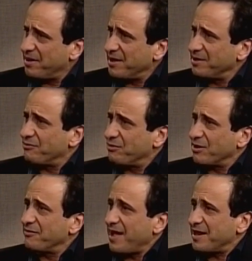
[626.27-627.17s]
body of
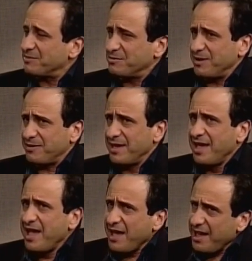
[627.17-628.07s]
work of Adam Smith,
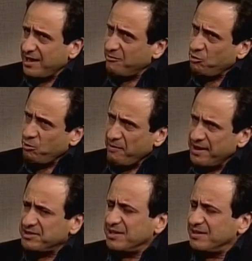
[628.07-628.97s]
and
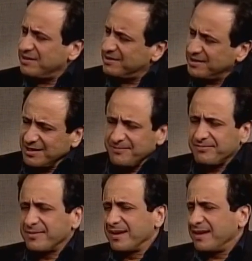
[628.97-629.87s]
mentioned
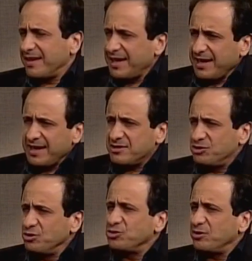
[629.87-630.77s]
it's
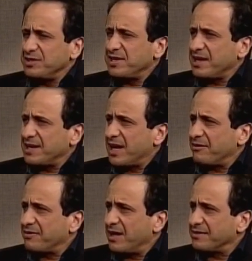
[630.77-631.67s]
usually taken out
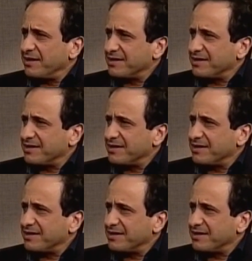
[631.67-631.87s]
casually